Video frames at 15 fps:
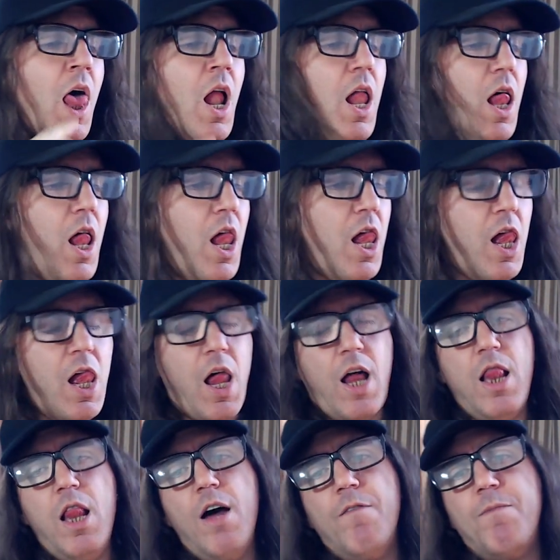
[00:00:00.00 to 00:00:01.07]
Oh, I
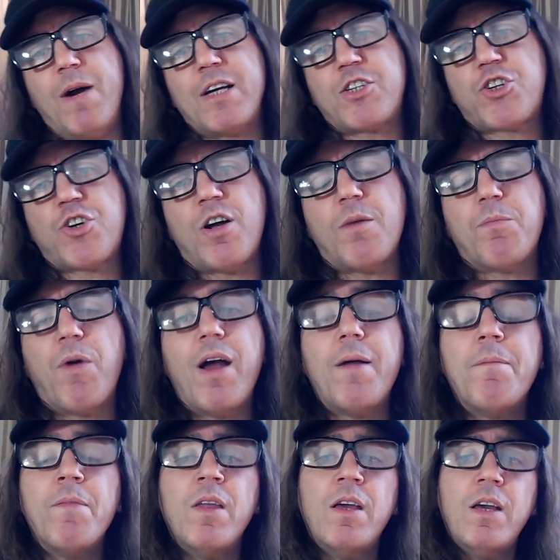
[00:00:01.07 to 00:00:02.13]
love my Trump, right?
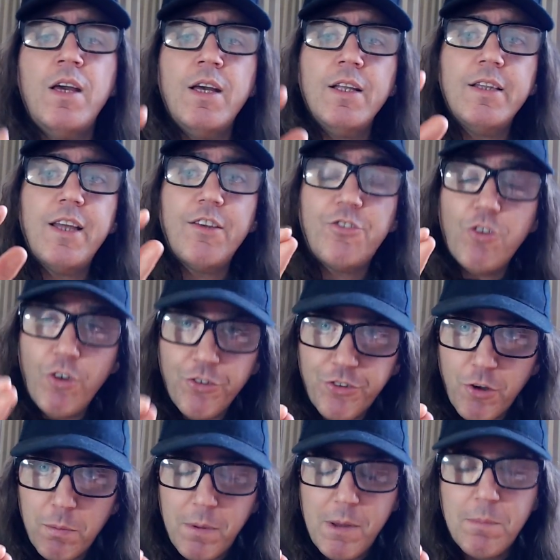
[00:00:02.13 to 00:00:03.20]
There's
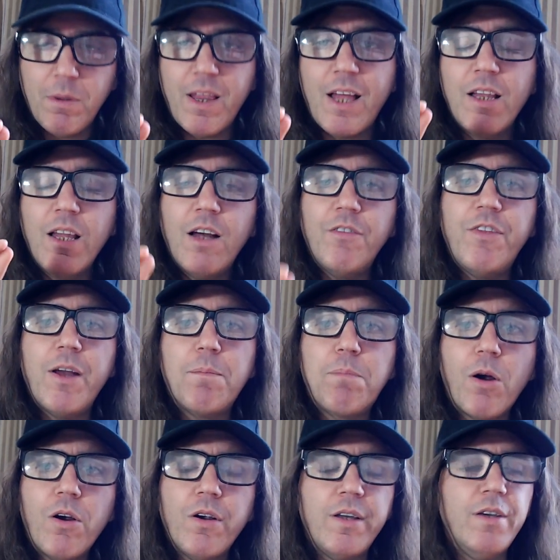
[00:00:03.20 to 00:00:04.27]
also people that love their
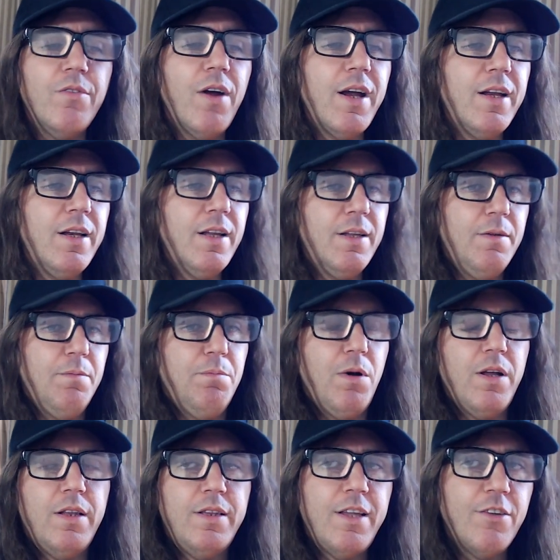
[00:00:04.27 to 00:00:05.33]
Bernie, right?
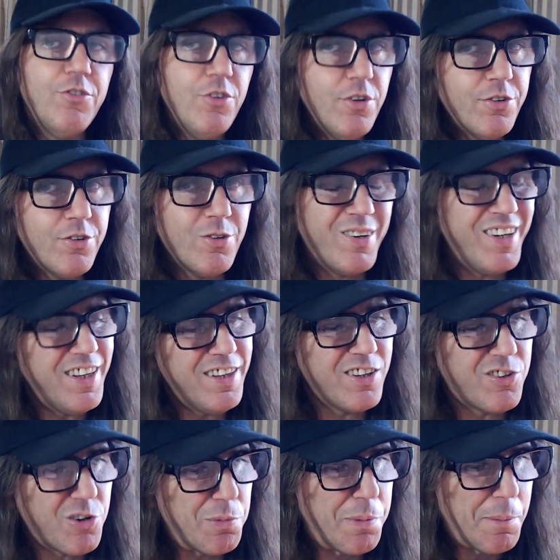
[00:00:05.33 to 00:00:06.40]
But there's also another
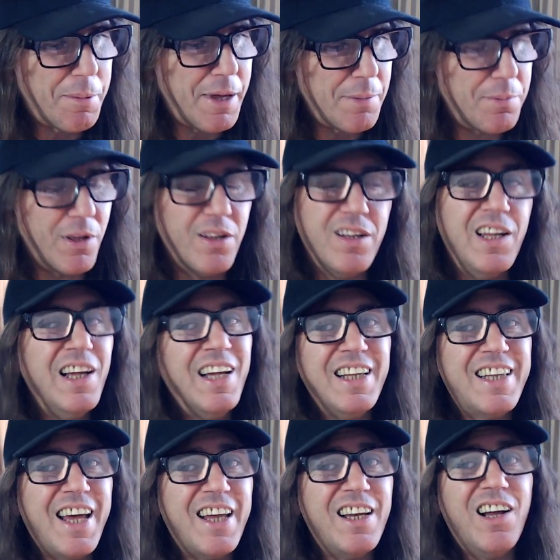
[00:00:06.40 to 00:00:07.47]
group of people
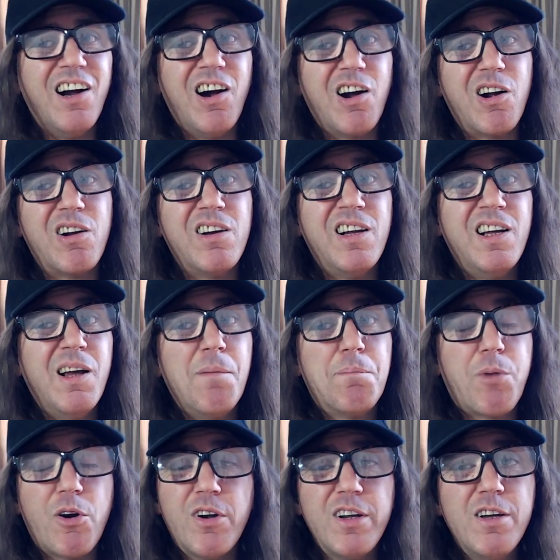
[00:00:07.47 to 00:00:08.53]
that are
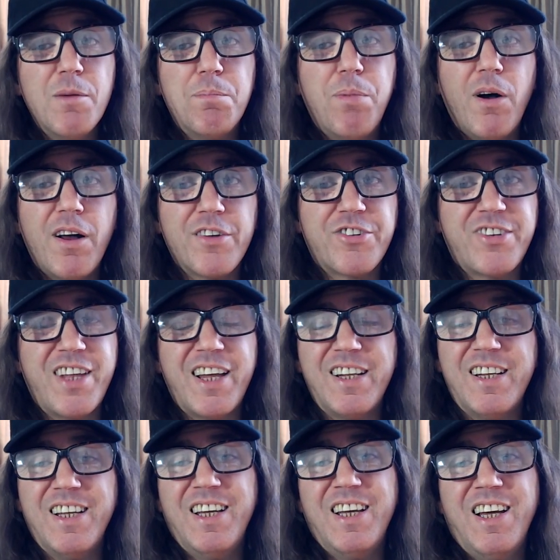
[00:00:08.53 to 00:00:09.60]
Bernie a bust that
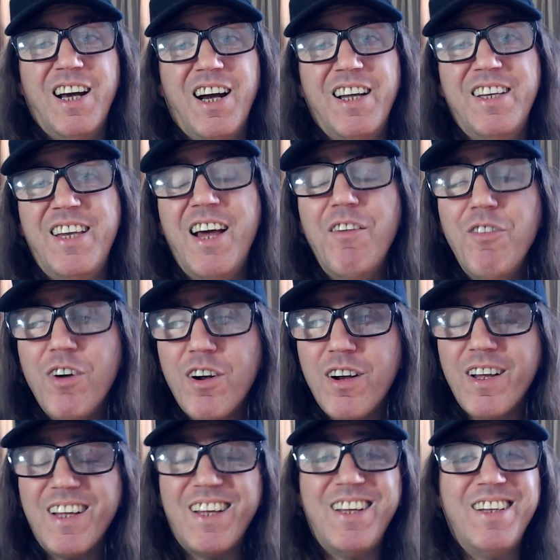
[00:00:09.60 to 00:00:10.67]
are never
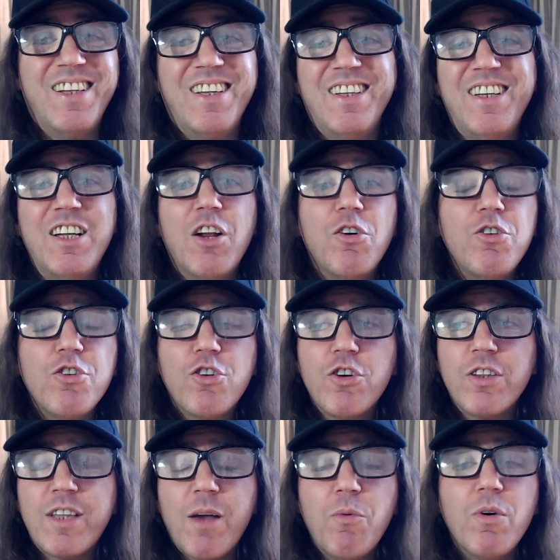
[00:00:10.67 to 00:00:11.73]
in. You know, you
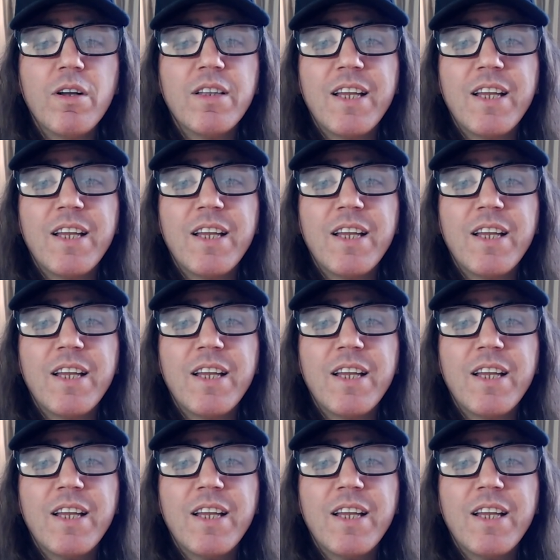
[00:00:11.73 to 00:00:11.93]
could they won't.